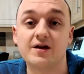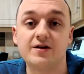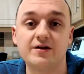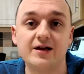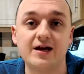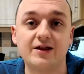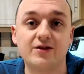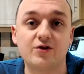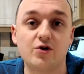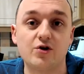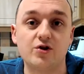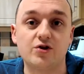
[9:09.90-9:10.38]

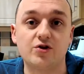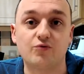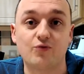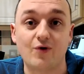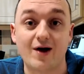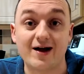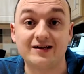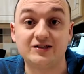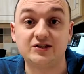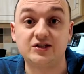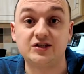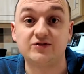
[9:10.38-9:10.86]
Yeah, the
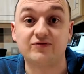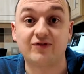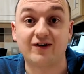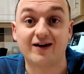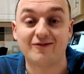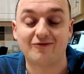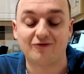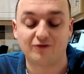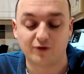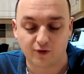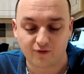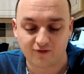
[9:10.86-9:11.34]
rice is very
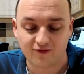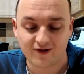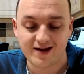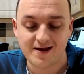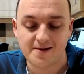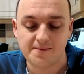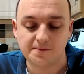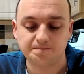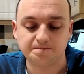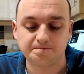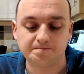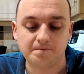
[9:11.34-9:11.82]

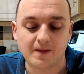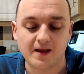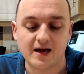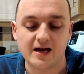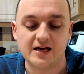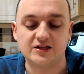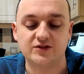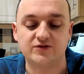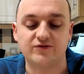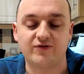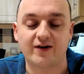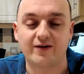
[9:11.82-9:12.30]
fluffy.
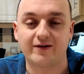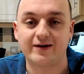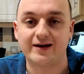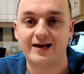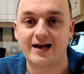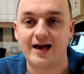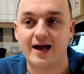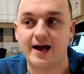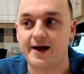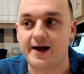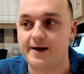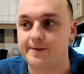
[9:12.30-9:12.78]
It's
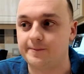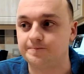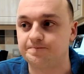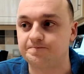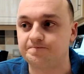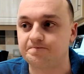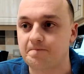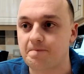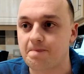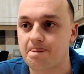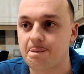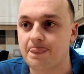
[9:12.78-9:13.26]
very, I
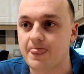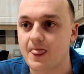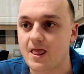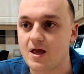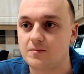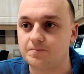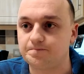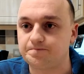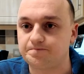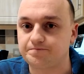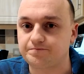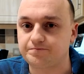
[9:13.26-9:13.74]

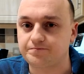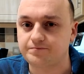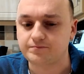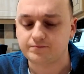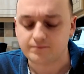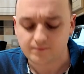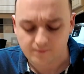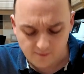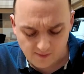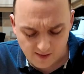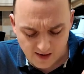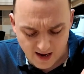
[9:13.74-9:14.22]

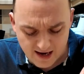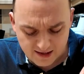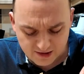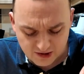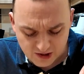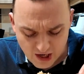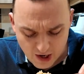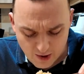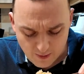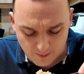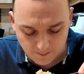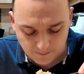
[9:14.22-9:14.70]
don't
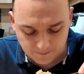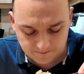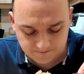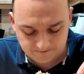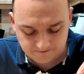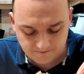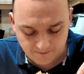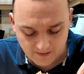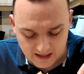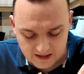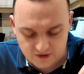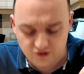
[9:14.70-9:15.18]
know.
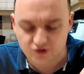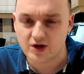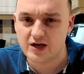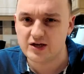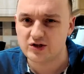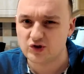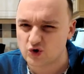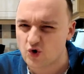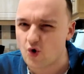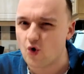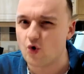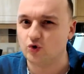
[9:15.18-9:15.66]

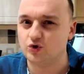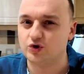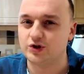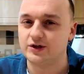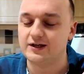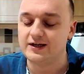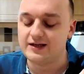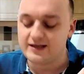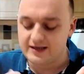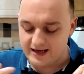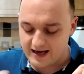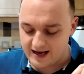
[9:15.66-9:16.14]
It's good.
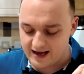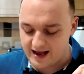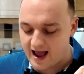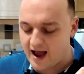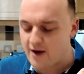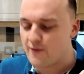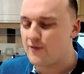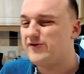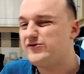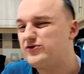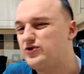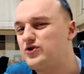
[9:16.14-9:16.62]

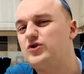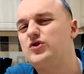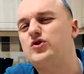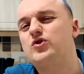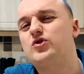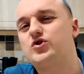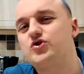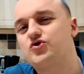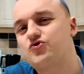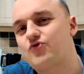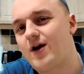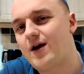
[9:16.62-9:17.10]
How else can you
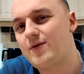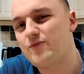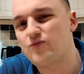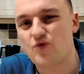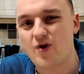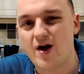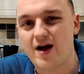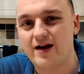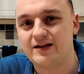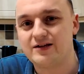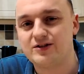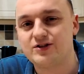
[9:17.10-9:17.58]
describe
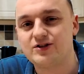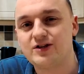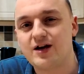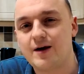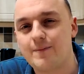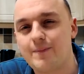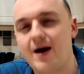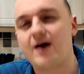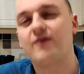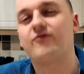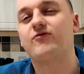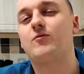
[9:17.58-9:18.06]
rice
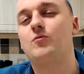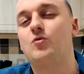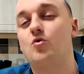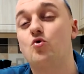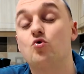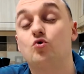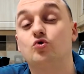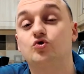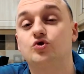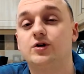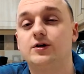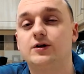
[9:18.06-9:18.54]
apart from
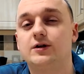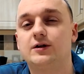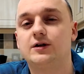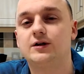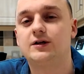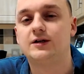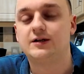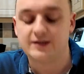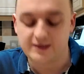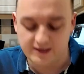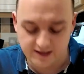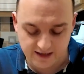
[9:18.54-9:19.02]
good?
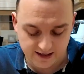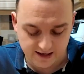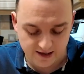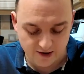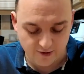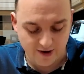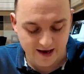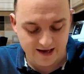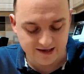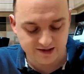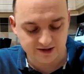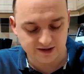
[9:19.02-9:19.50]
You know,
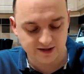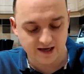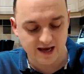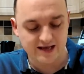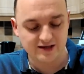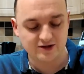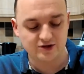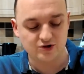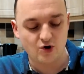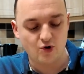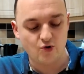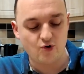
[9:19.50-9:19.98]

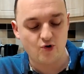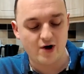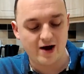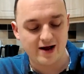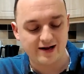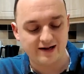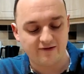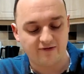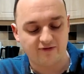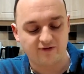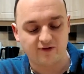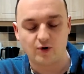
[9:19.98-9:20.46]
it's not got
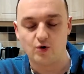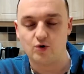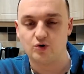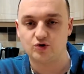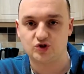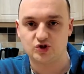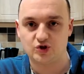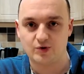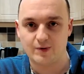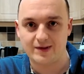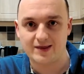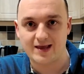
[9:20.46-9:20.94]
any
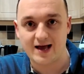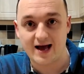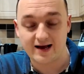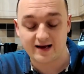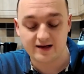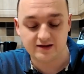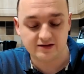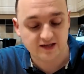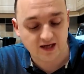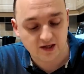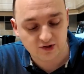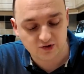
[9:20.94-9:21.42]
flaws to it that I
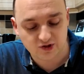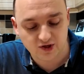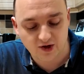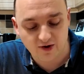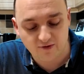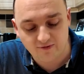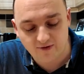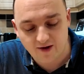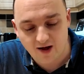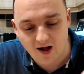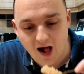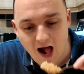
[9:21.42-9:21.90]
can tell so
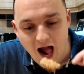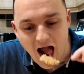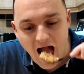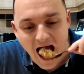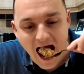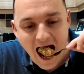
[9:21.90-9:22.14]
far.